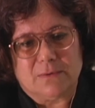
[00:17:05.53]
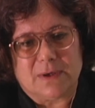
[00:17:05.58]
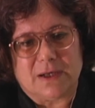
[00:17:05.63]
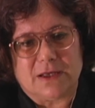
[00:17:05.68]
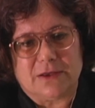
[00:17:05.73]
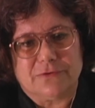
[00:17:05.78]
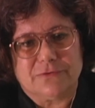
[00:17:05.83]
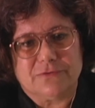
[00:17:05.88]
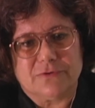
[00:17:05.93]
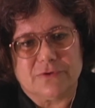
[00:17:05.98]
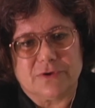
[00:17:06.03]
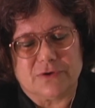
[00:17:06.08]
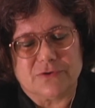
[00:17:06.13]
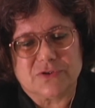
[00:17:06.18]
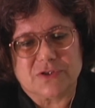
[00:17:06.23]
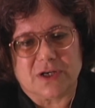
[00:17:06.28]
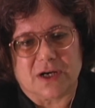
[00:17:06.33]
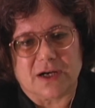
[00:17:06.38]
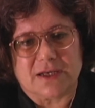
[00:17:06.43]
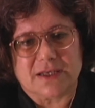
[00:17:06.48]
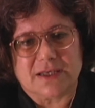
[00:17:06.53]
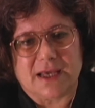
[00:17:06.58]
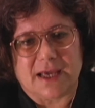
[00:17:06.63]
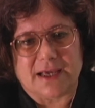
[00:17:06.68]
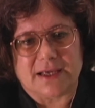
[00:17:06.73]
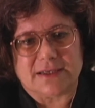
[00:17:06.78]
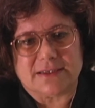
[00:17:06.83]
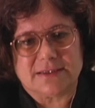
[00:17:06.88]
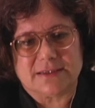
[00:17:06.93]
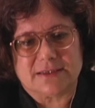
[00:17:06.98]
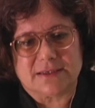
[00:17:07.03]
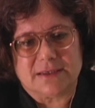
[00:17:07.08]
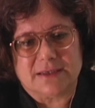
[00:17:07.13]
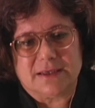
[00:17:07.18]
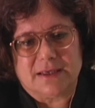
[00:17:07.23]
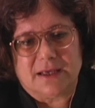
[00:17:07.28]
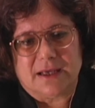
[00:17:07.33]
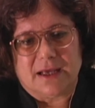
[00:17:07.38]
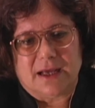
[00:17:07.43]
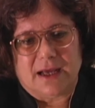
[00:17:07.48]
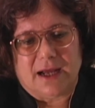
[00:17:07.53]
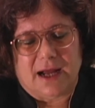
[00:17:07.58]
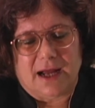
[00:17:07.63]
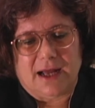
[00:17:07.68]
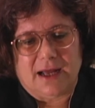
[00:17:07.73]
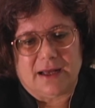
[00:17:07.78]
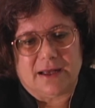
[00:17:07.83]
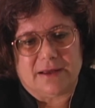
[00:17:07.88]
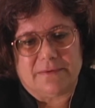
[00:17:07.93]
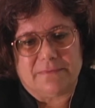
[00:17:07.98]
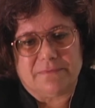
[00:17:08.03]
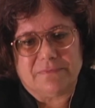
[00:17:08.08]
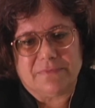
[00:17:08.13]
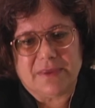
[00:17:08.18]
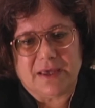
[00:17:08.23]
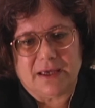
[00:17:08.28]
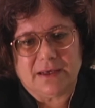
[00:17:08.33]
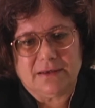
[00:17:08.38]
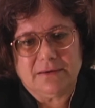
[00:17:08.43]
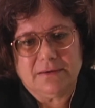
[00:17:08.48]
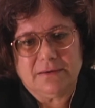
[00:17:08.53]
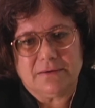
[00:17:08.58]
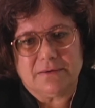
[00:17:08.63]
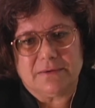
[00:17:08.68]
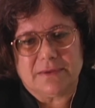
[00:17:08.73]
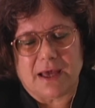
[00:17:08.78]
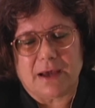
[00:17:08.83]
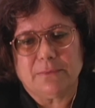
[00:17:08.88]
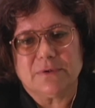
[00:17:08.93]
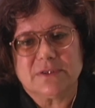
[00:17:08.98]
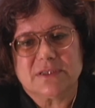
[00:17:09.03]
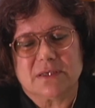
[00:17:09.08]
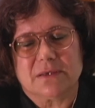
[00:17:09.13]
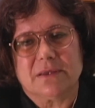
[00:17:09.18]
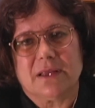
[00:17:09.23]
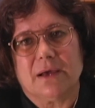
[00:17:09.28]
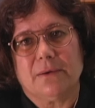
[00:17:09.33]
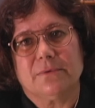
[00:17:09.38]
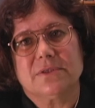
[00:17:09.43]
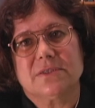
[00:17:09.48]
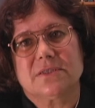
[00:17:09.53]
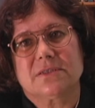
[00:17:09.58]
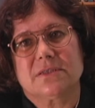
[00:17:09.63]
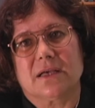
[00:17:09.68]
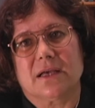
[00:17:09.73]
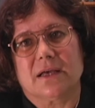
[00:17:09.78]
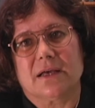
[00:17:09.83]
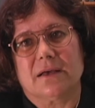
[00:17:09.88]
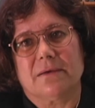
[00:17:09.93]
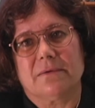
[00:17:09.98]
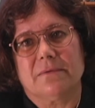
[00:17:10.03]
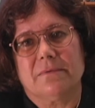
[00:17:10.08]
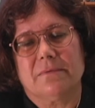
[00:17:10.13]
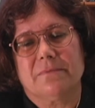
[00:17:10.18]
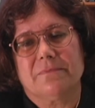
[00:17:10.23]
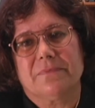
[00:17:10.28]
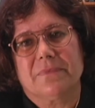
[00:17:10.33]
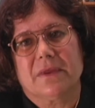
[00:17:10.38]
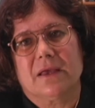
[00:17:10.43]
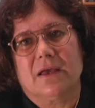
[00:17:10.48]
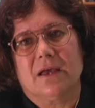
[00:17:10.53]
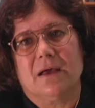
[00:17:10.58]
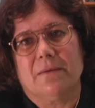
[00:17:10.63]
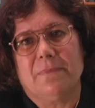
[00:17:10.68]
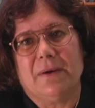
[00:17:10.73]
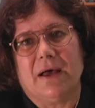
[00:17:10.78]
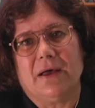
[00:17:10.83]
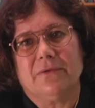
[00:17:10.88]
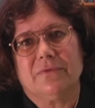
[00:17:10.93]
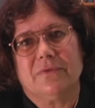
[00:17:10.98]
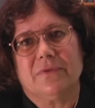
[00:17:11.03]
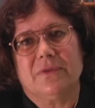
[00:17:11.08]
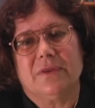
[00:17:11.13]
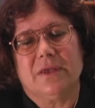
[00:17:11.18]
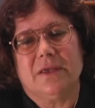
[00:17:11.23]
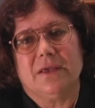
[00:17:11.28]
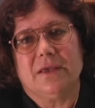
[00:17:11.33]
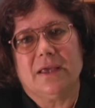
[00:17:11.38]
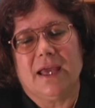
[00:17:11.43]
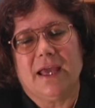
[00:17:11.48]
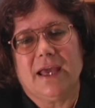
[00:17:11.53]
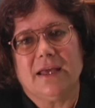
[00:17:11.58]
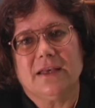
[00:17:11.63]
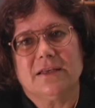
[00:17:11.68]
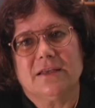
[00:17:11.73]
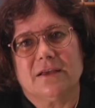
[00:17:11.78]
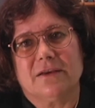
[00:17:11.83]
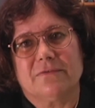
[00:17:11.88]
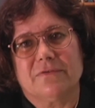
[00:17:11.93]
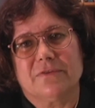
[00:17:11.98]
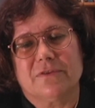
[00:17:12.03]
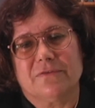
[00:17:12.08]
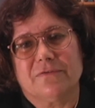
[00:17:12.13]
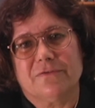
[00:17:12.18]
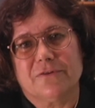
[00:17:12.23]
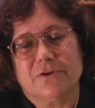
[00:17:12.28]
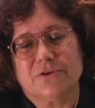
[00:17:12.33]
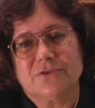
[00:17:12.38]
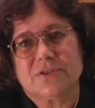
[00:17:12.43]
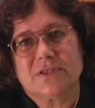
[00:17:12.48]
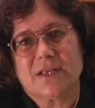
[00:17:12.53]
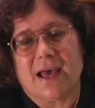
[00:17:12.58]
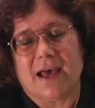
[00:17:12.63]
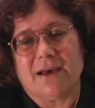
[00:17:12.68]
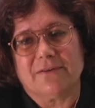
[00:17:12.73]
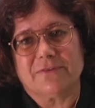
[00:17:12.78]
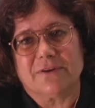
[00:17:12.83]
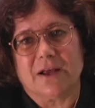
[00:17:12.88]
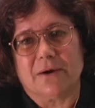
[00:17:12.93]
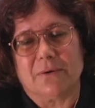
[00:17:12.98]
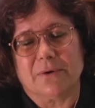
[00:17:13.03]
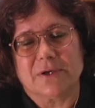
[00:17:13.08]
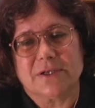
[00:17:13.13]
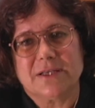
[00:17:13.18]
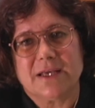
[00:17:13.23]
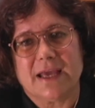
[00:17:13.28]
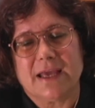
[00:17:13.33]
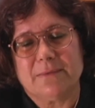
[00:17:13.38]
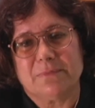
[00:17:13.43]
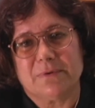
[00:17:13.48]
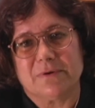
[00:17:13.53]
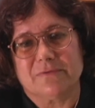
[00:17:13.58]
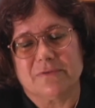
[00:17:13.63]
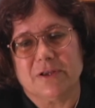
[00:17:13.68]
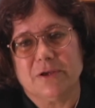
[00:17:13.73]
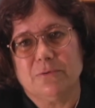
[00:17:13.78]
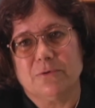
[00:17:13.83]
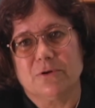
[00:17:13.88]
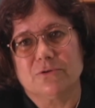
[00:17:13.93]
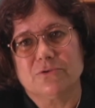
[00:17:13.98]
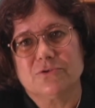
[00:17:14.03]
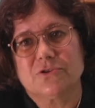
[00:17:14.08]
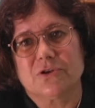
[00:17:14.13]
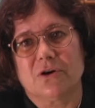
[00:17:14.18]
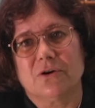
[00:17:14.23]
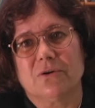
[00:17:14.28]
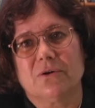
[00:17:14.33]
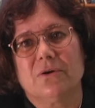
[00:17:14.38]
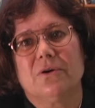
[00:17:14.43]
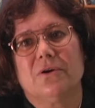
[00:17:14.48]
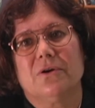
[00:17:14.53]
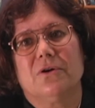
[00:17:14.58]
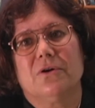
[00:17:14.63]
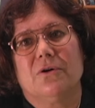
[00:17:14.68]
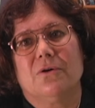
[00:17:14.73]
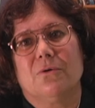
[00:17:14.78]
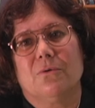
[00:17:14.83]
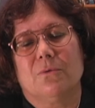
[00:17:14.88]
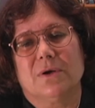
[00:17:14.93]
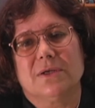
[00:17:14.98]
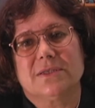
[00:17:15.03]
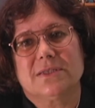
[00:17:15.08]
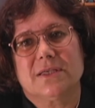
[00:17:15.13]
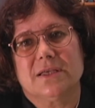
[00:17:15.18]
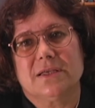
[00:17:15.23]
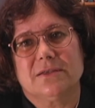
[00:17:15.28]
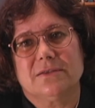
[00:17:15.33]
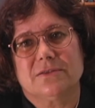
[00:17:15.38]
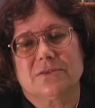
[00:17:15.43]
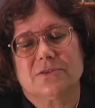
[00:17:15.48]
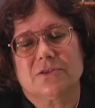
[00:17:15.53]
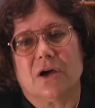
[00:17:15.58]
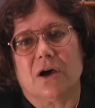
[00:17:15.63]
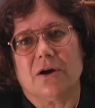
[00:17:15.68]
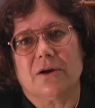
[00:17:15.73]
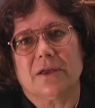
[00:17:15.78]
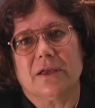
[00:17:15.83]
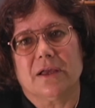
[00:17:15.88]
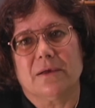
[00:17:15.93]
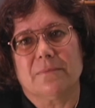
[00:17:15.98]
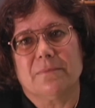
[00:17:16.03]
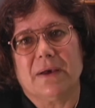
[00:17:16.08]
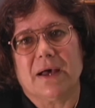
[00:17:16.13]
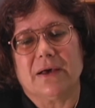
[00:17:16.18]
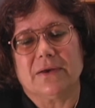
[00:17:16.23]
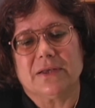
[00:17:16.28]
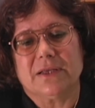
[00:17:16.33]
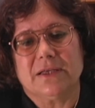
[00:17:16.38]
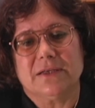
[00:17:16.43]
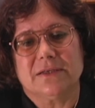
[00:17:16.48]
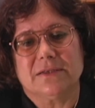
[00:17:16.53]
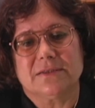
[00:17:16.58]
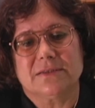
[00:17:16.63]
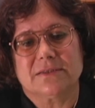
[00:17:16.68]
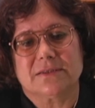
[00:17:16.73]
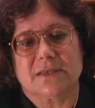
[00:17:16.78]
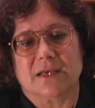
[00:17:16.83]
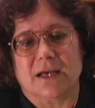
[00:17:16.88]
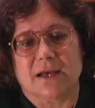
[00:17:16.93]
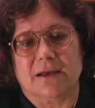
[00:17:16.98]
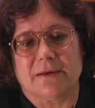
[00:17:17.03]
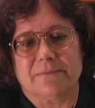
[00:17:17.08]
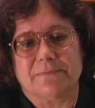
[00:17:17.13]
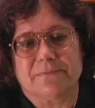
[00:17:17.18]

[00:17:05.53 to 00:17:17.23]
Well, through those dark days, then that was about the end of the first half an hour tape of Li Rongzong, was his talking about his